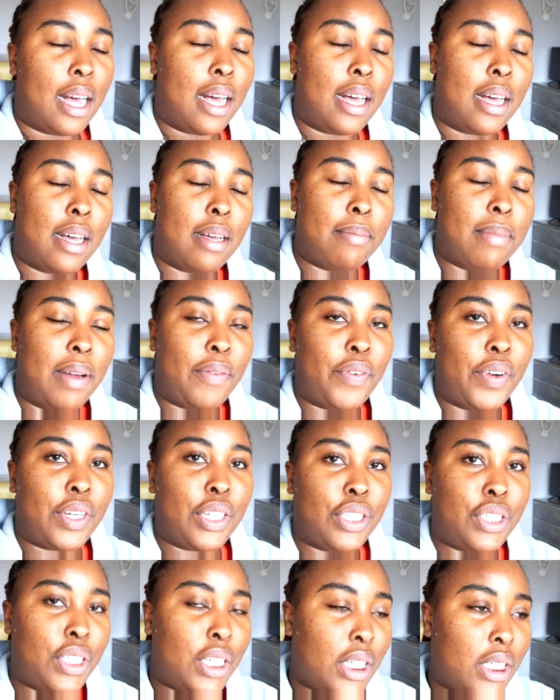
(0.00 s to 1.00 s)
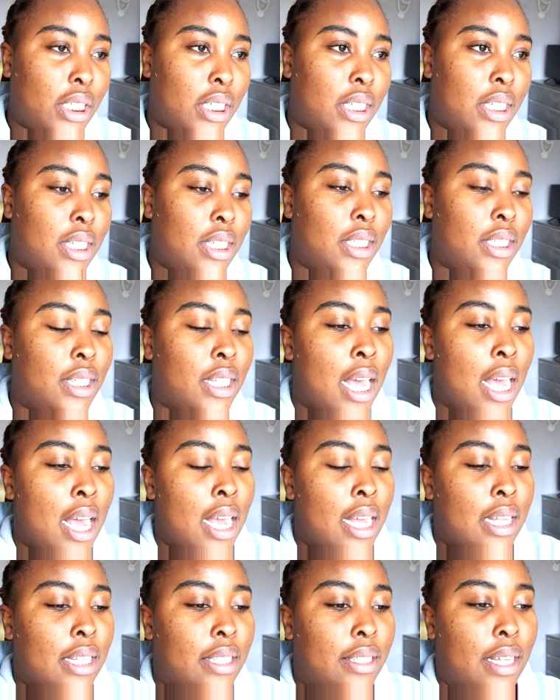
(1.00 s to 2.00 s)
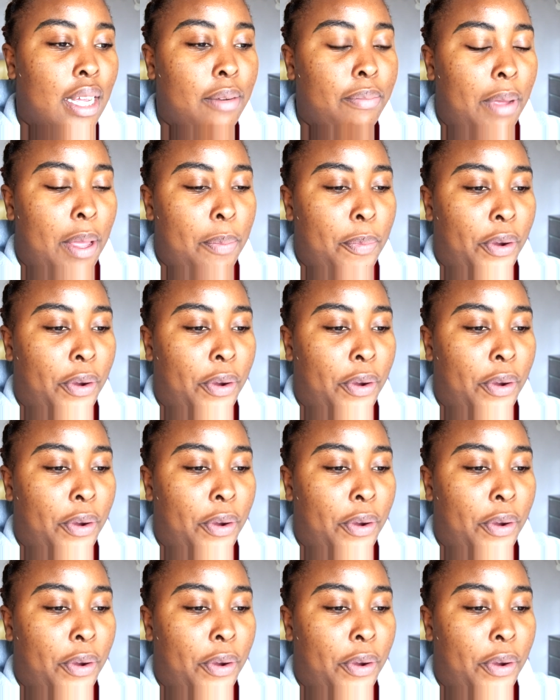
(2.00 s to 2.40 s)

um I already journaled, done my